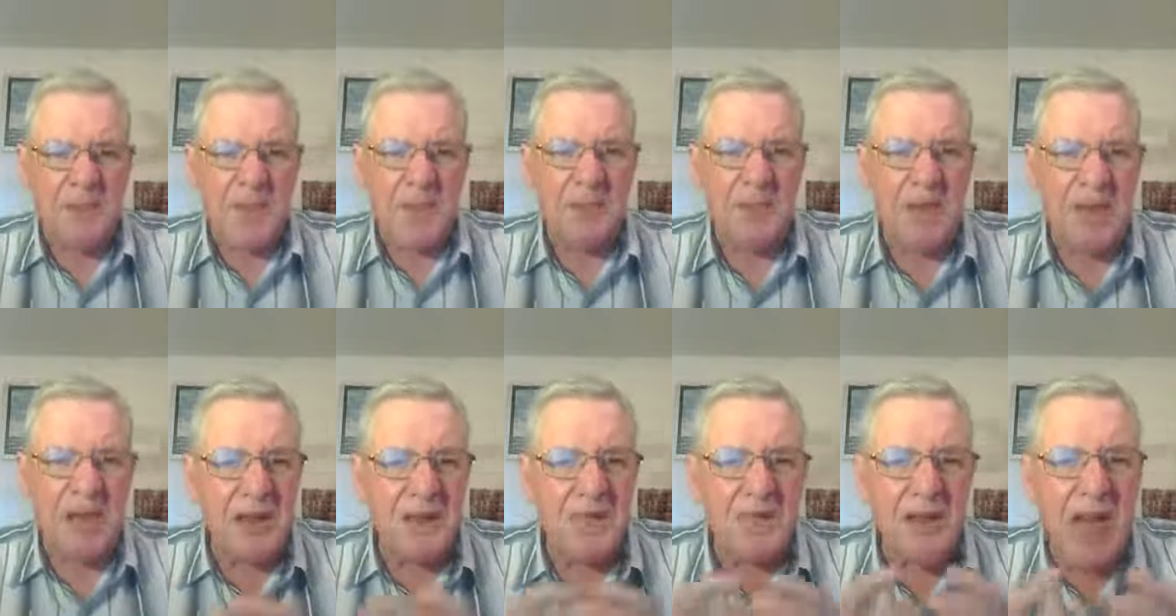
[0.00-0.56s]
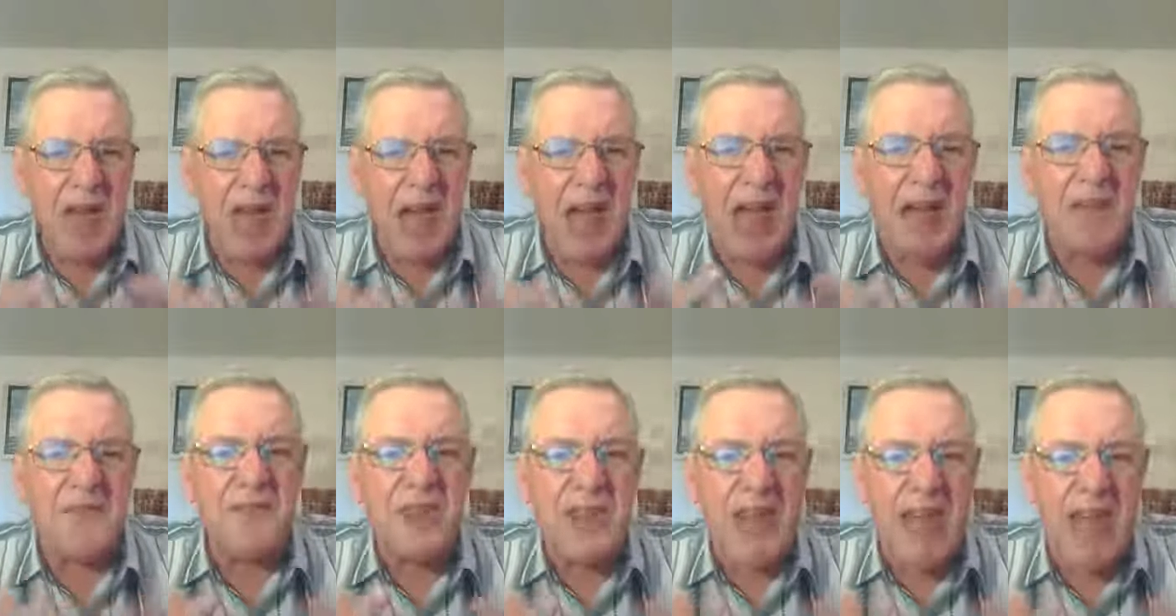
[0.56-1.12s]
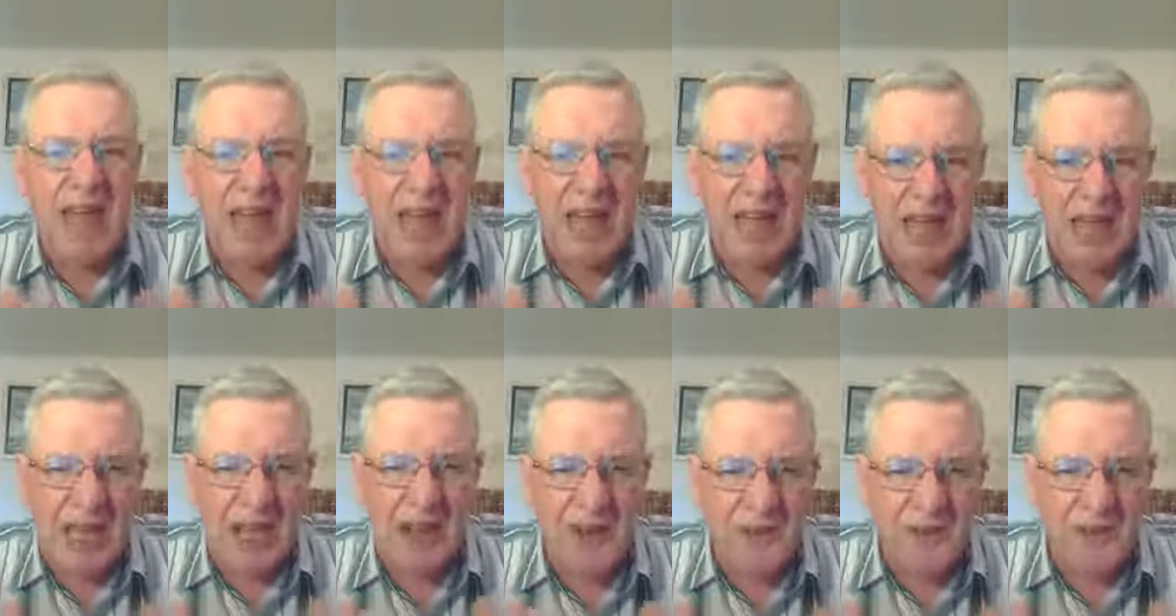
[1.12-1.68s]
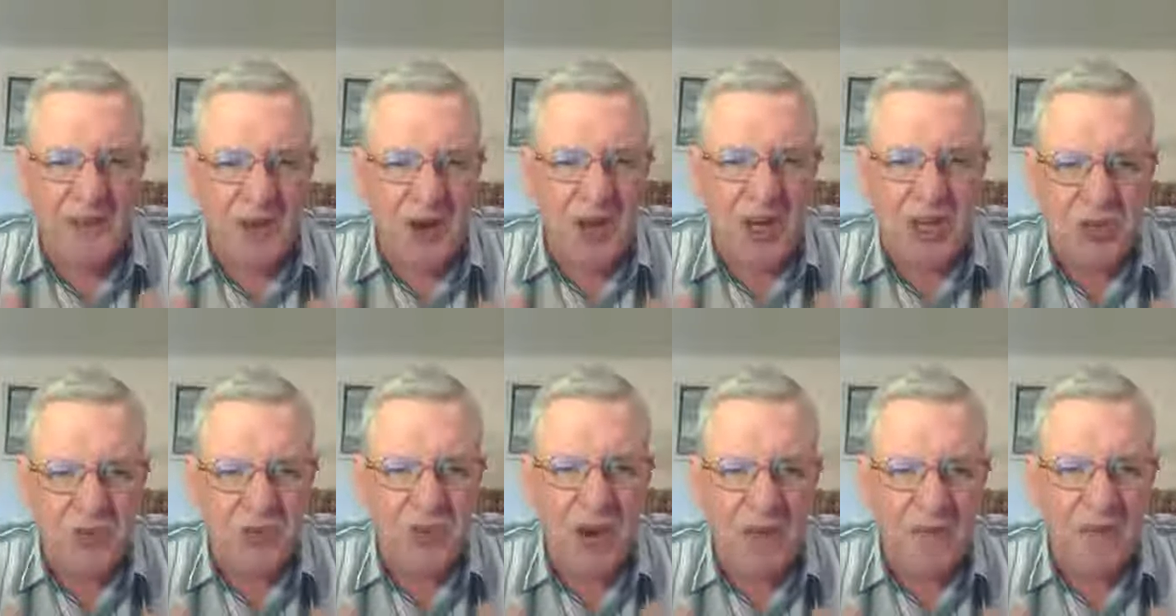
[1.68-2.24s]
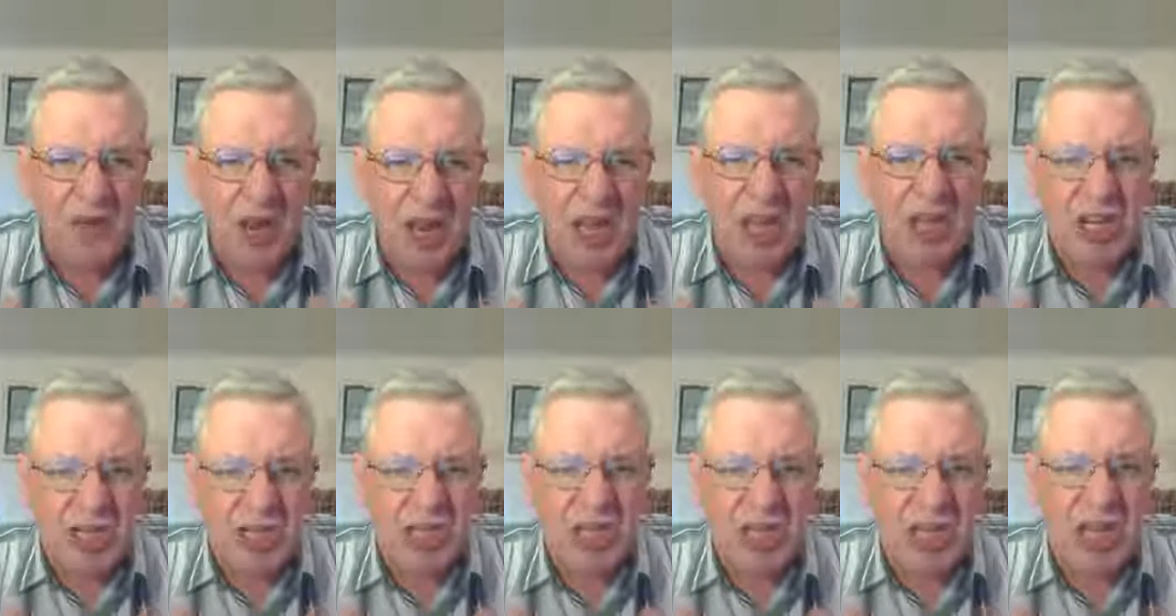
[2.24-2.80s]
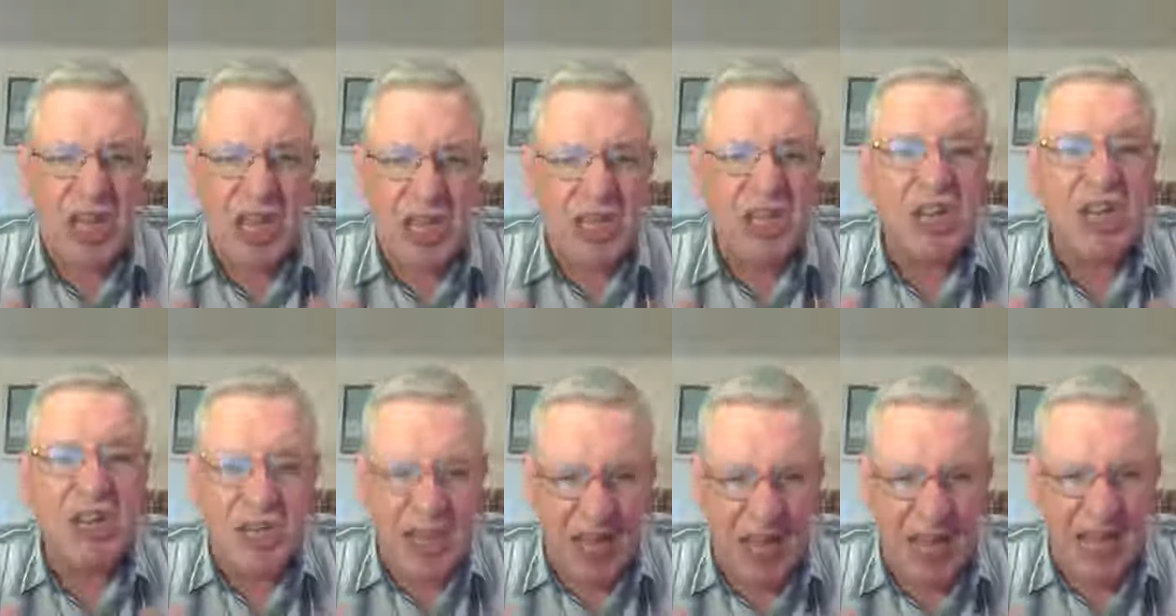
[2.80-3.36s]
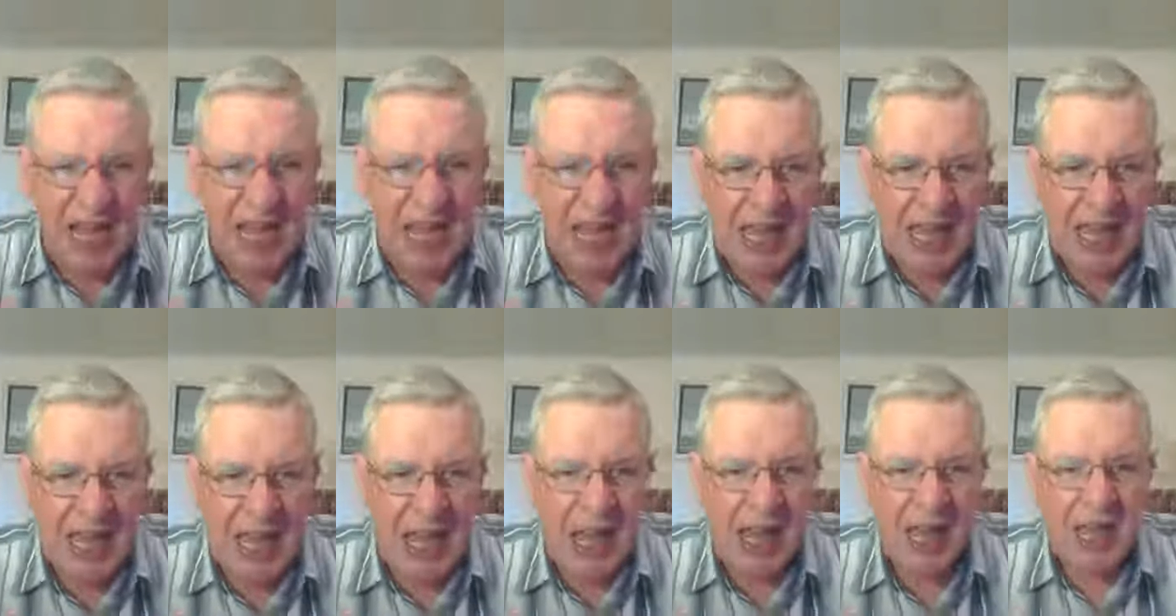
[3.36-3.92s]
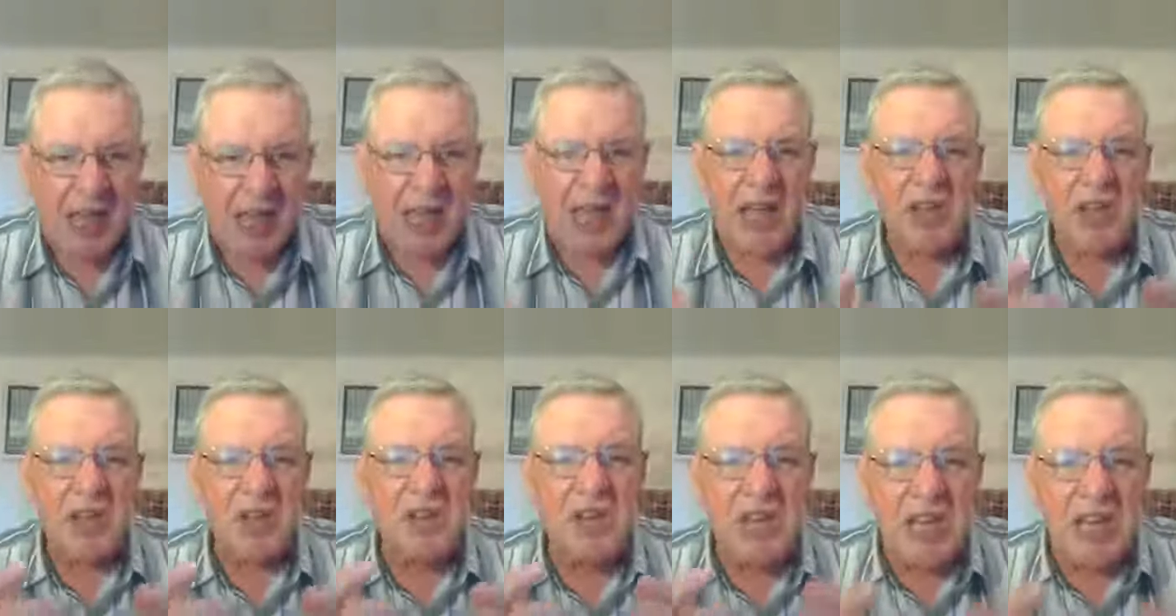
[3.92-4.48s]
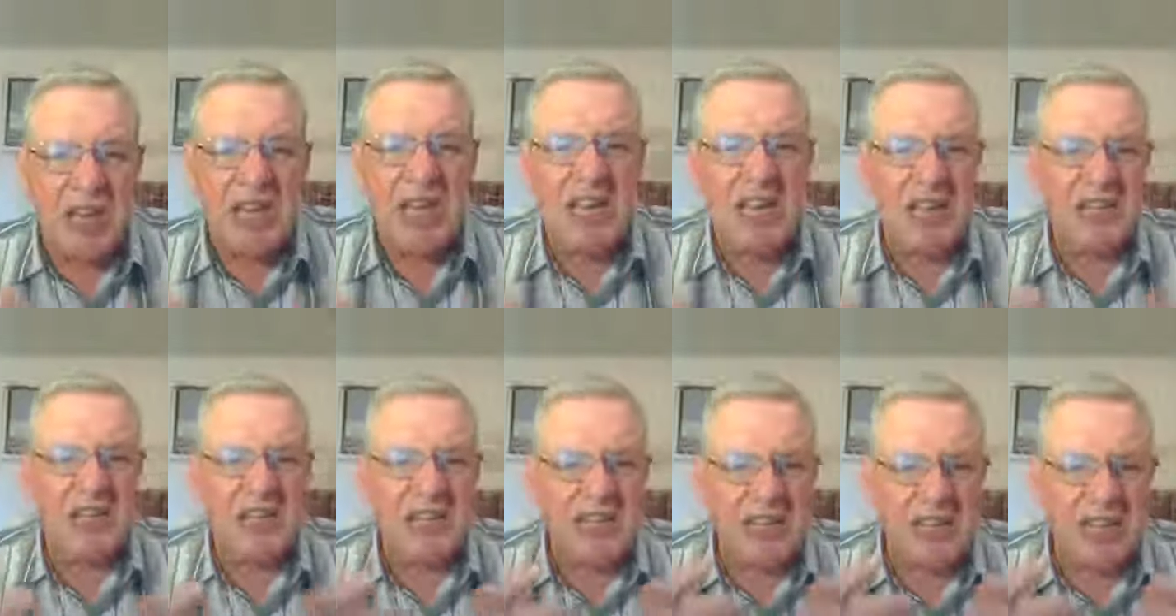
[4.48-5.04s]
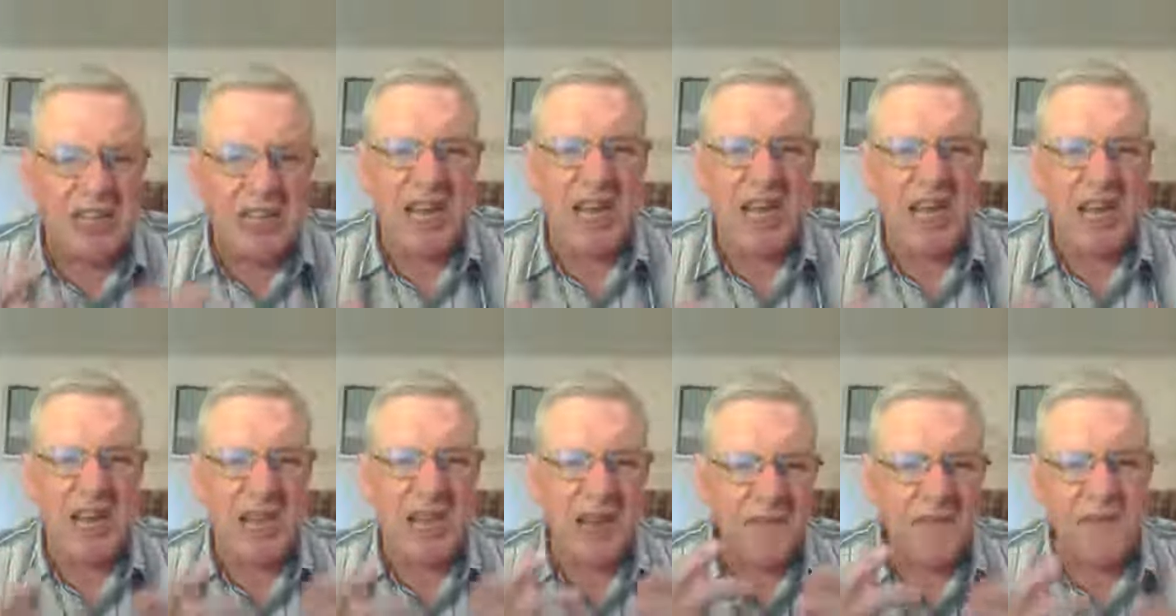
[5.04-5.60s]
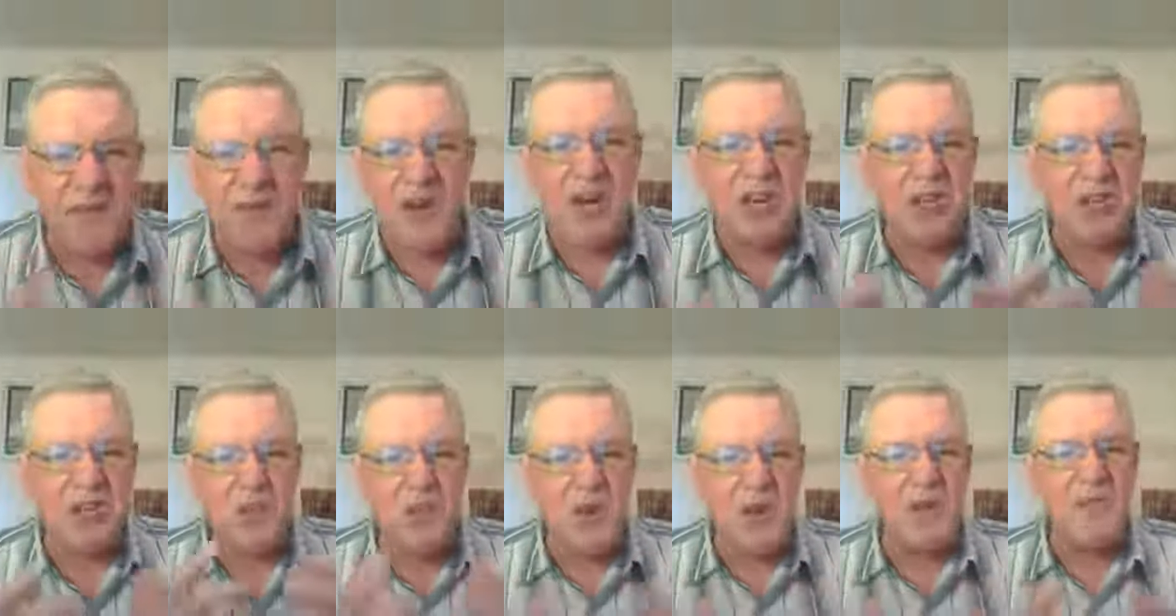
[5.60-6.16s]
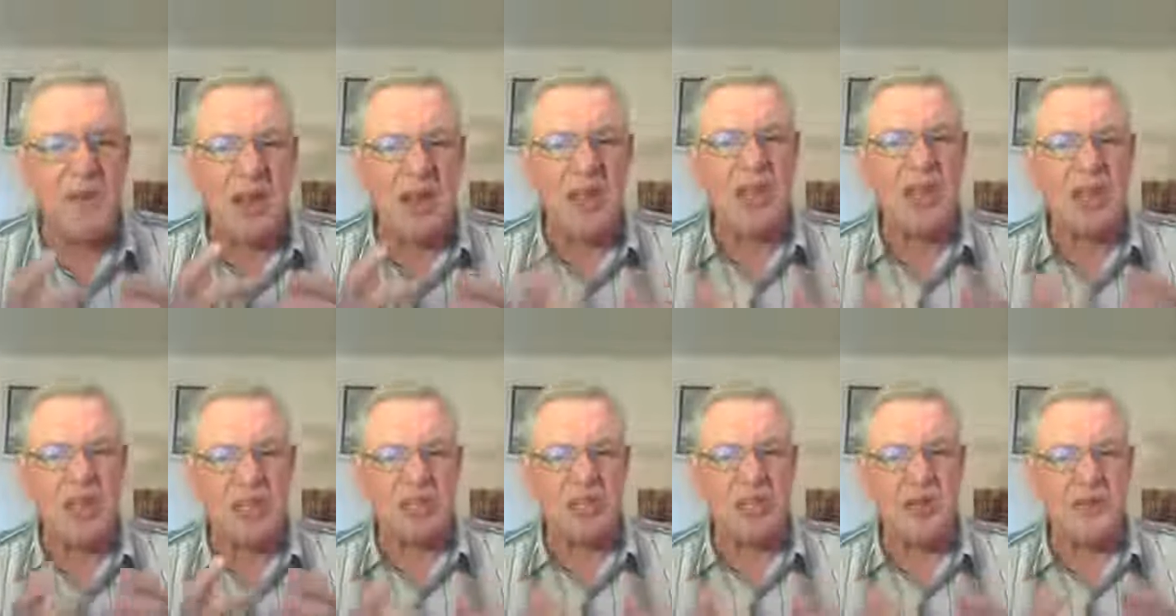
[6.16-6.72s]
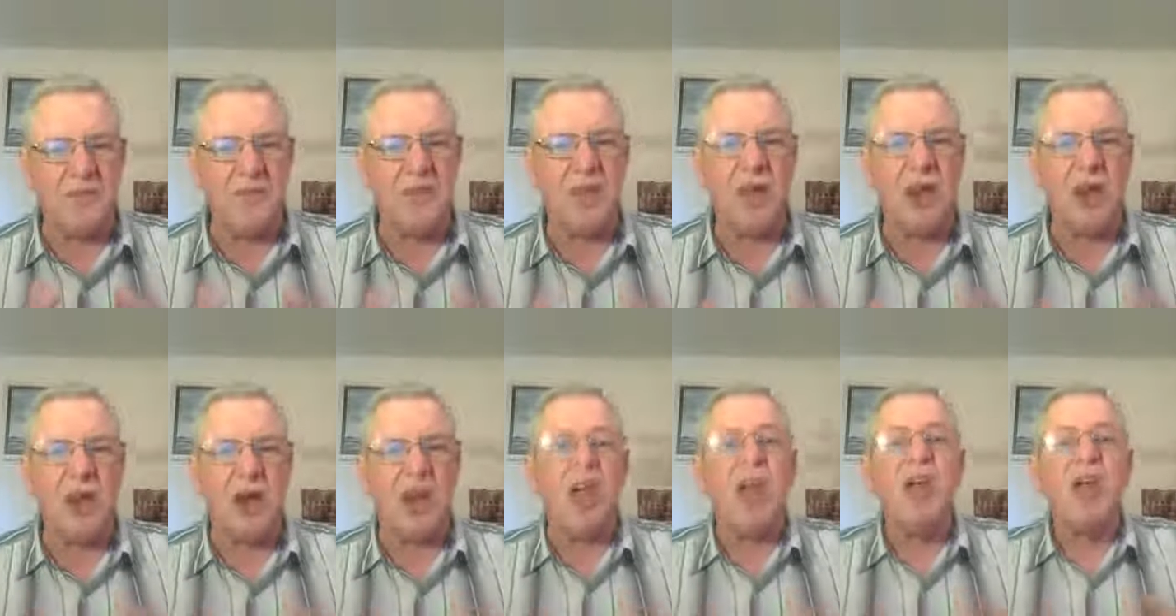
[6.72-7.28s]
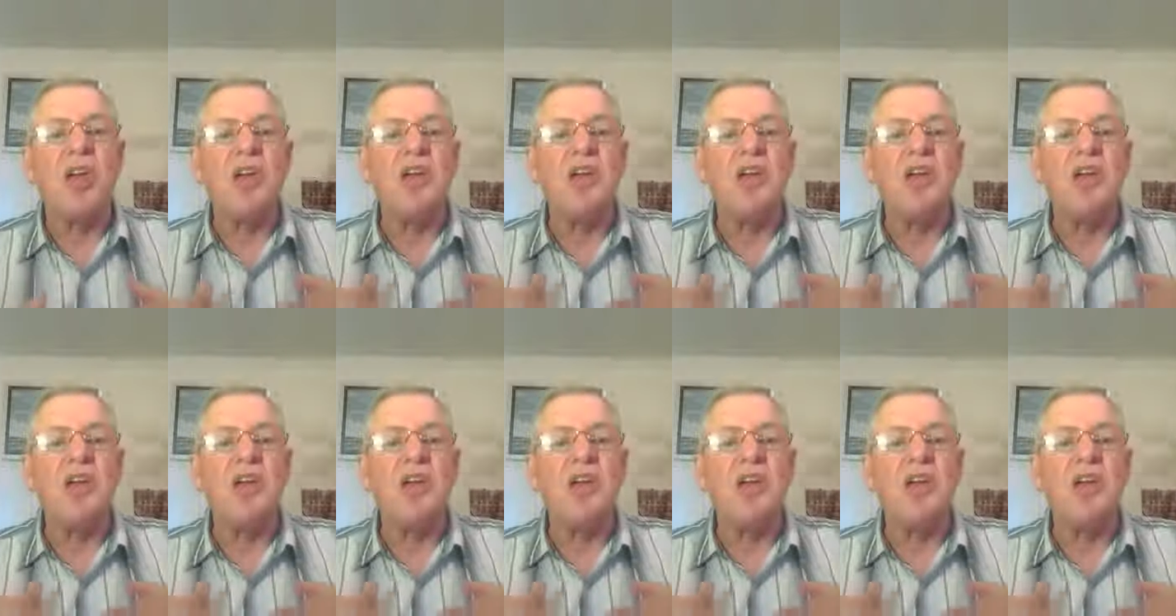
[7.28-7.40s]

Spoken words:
But if you haven't had a fresh revelation, then you're dying. And you need to get a fresh revelation of God.